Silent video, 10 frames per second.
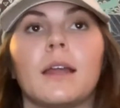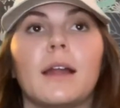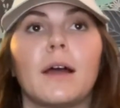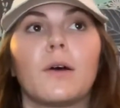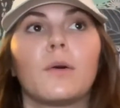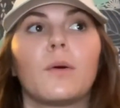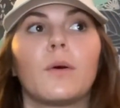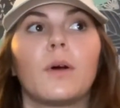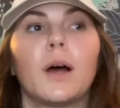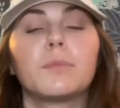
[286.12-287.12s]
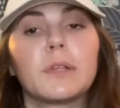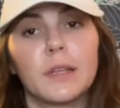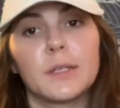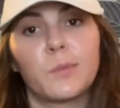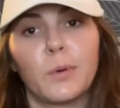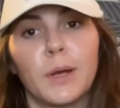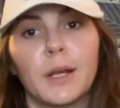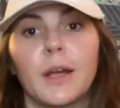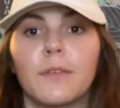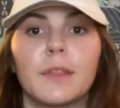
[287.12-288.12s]
Now, up to this
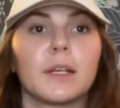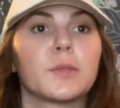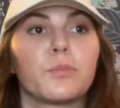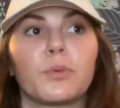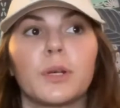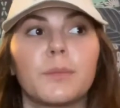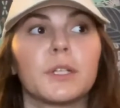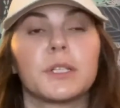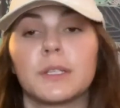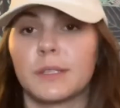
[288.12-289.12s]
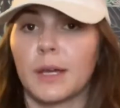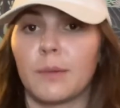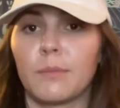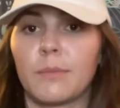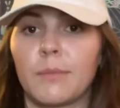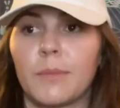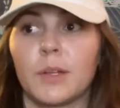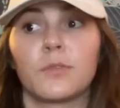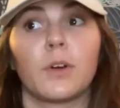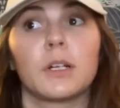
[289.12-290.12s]
point, everything's pretty much the same
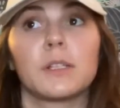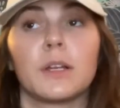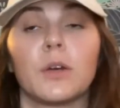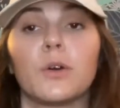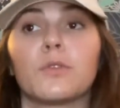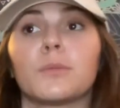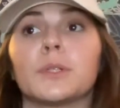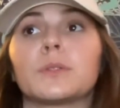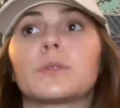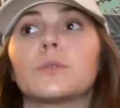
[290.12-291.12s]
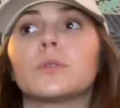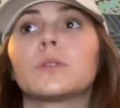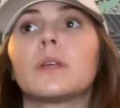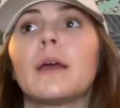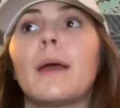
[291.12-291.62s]
as far as I know for most schools,